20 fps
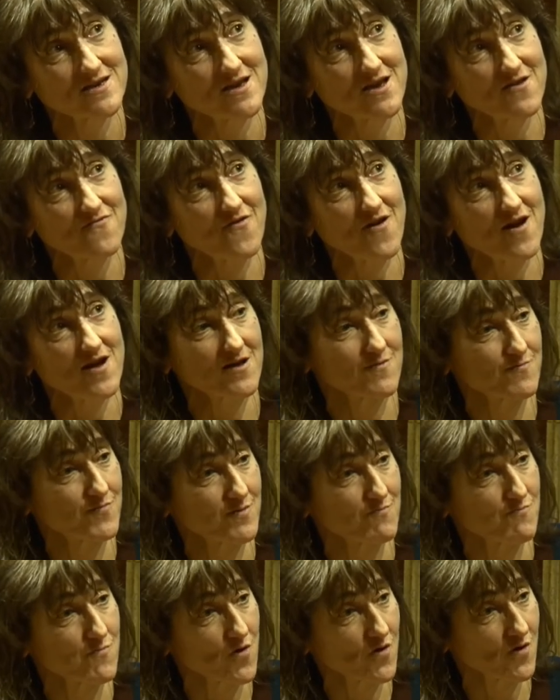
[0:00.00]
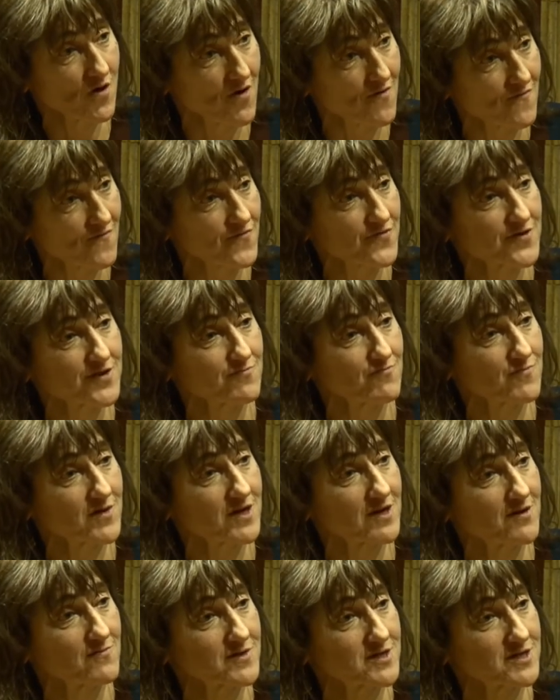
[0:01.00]
if I had been more confident
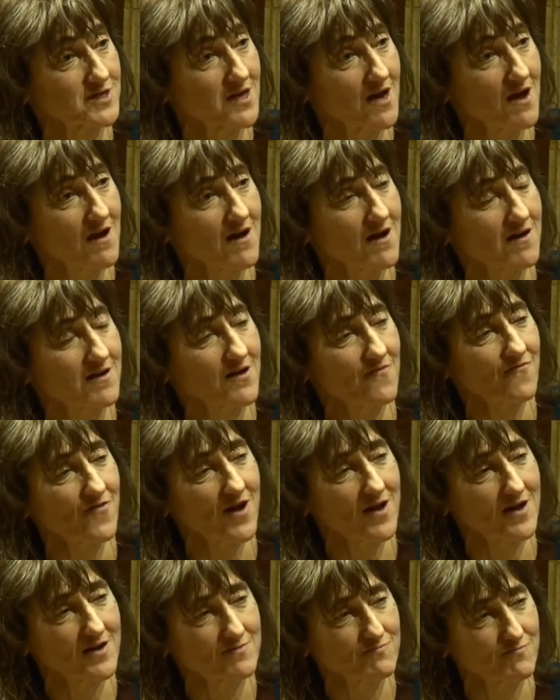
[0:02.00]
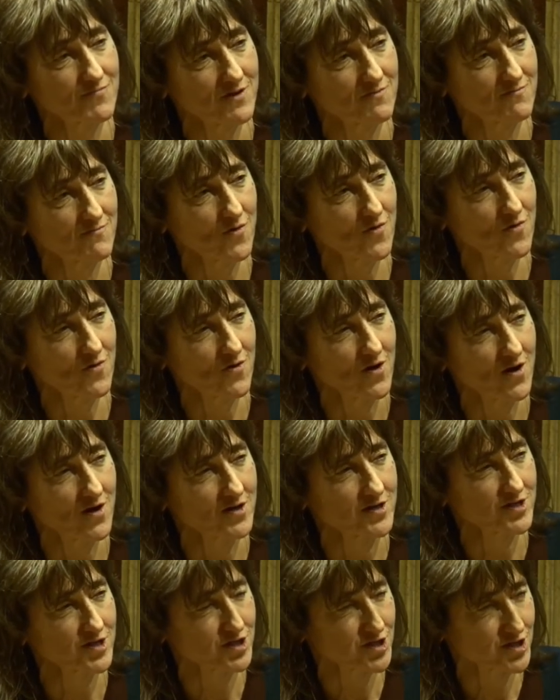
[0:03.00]
when I was young, if I had been more
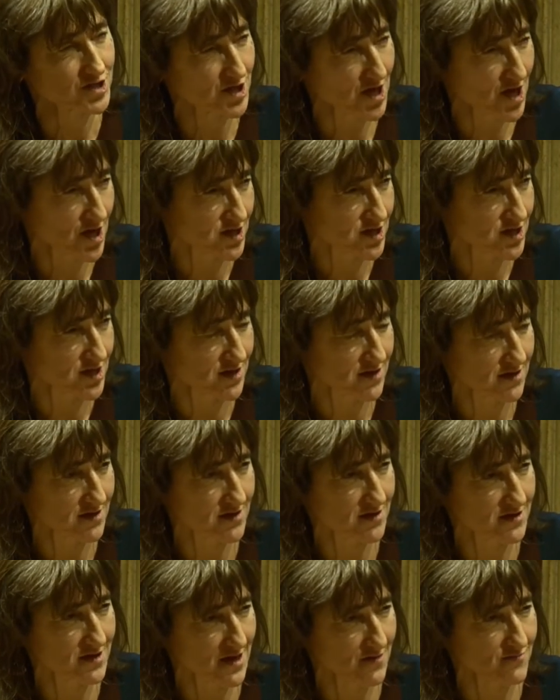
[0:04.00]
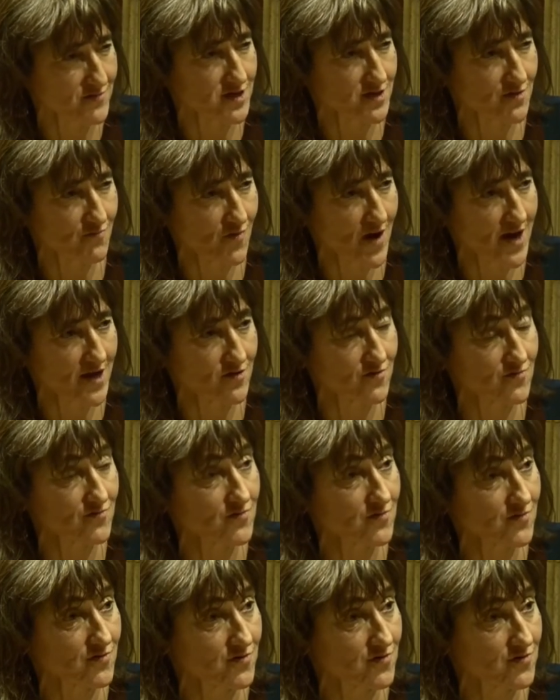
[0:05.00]
certain that that was the way
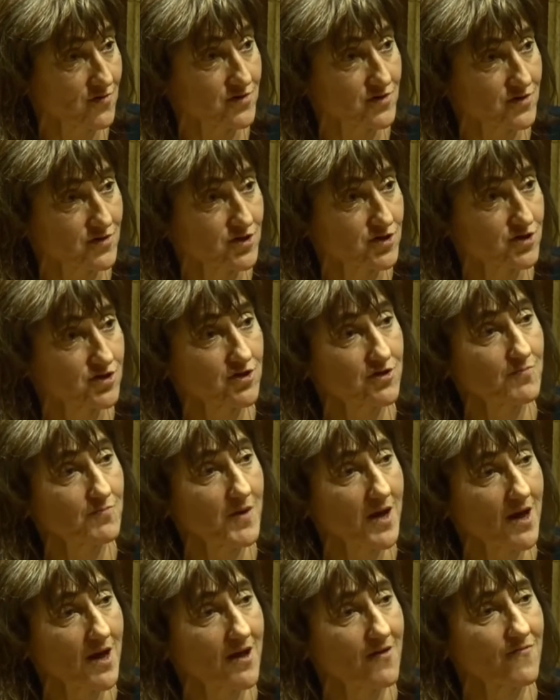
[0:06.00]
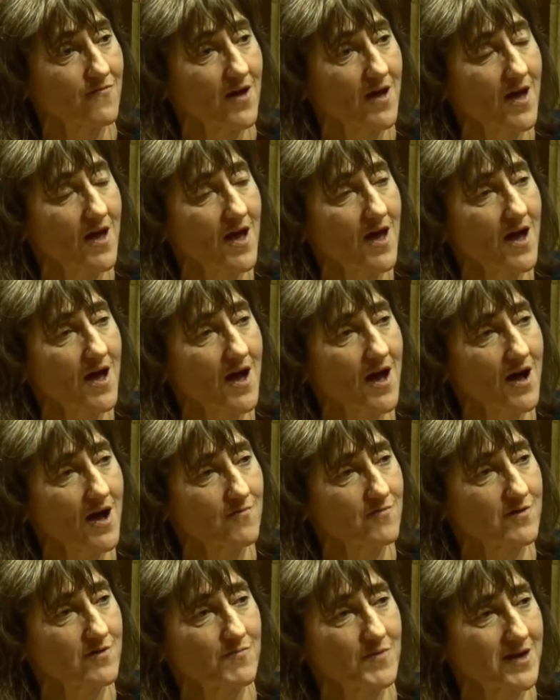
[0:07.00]
you could and should behave,
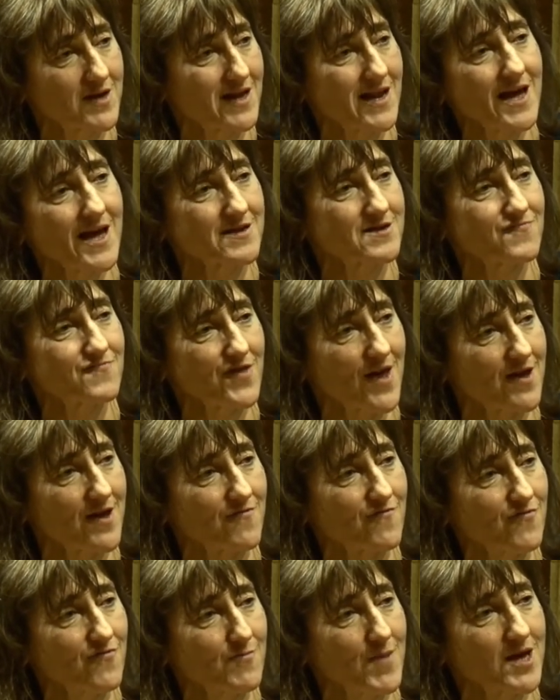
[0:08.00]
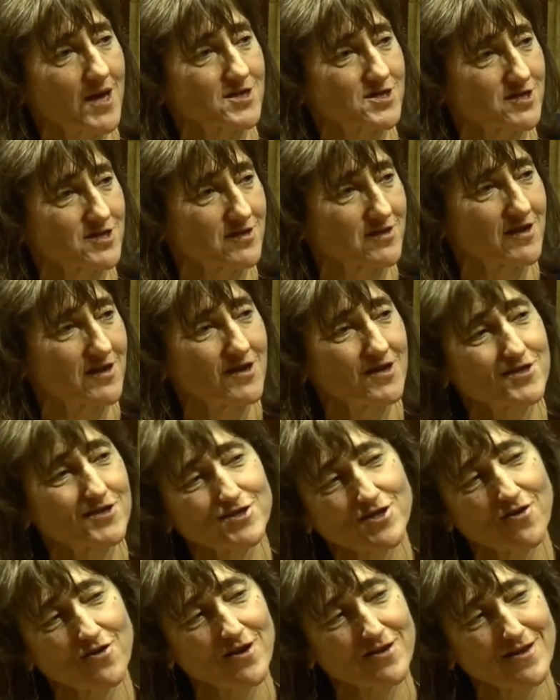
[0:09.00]
I would have been glad of that information.
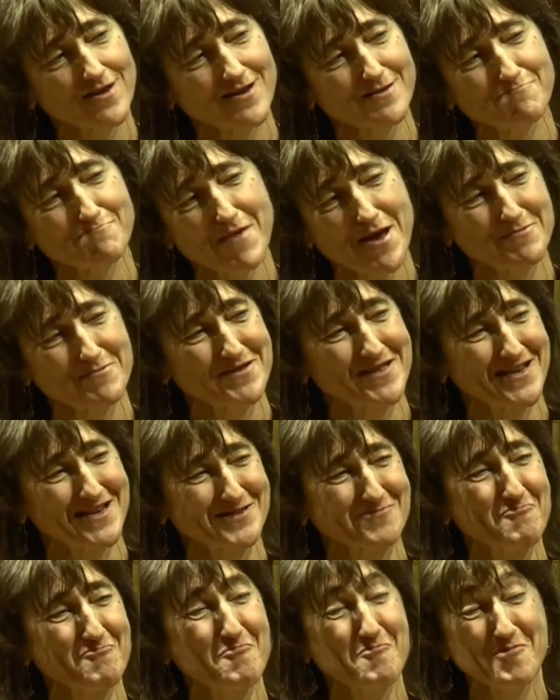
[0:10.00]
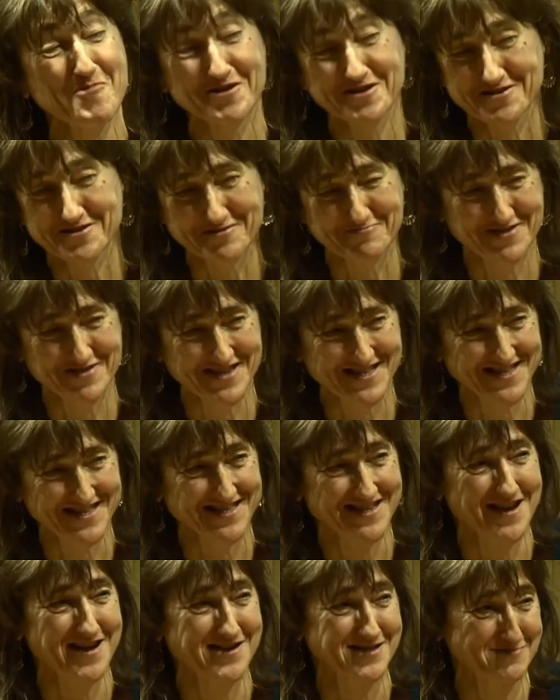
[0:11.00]
So I think maybe that's one of the
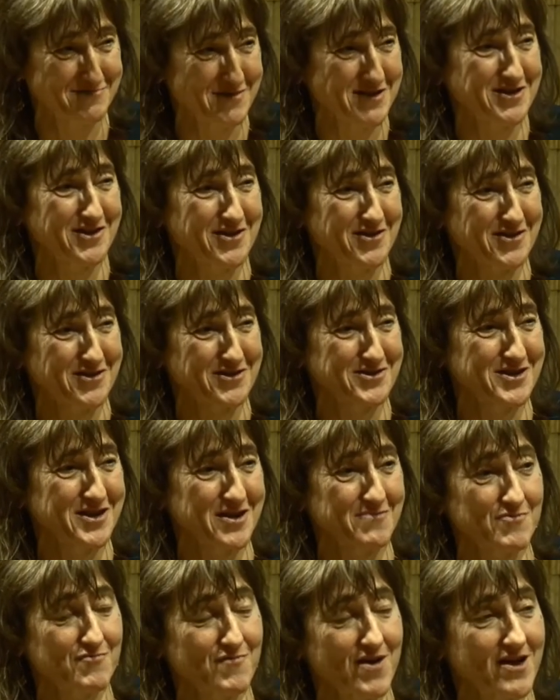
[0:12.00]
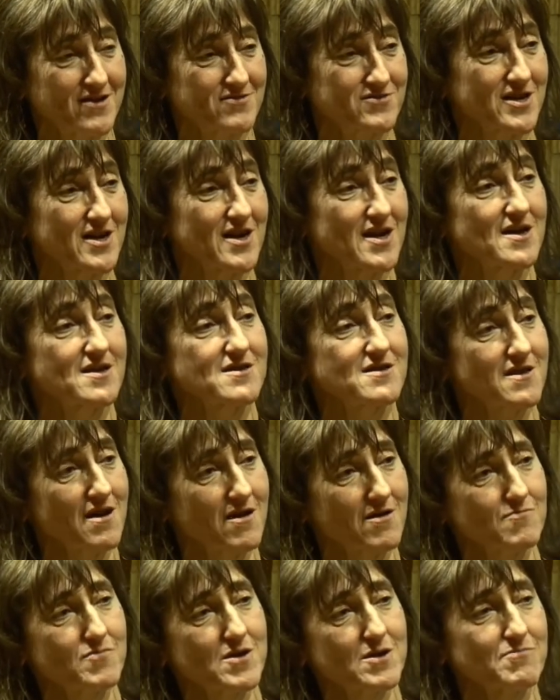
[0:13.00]
reasons that I spend a lot of time around
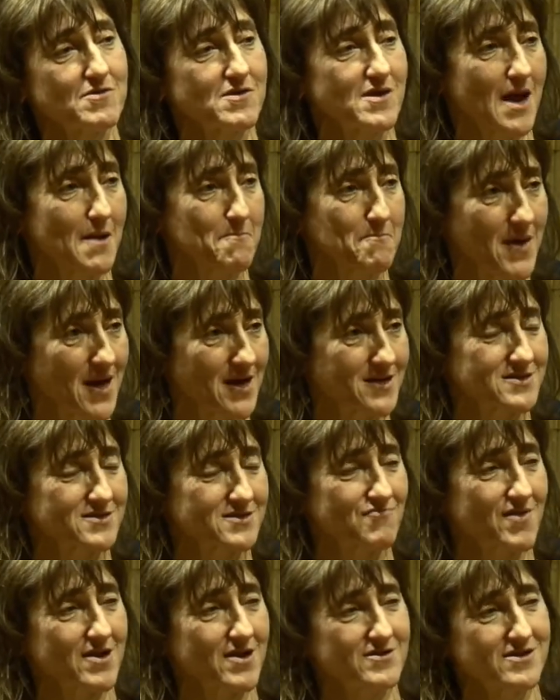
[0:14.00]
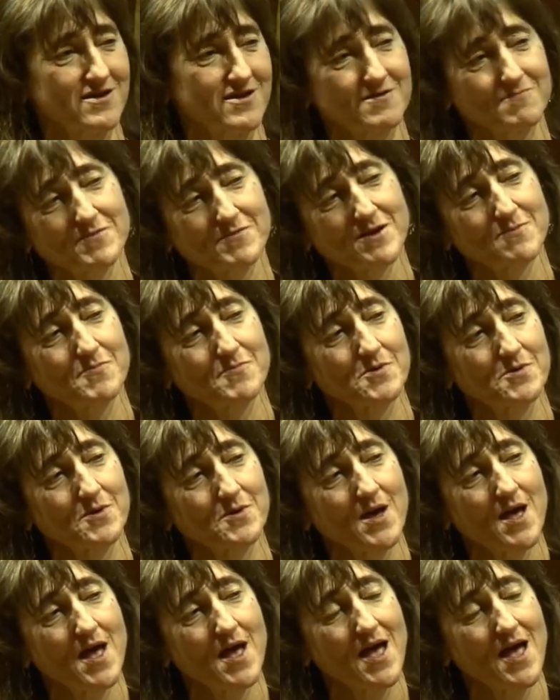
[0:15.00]
young people, campaigns around young people,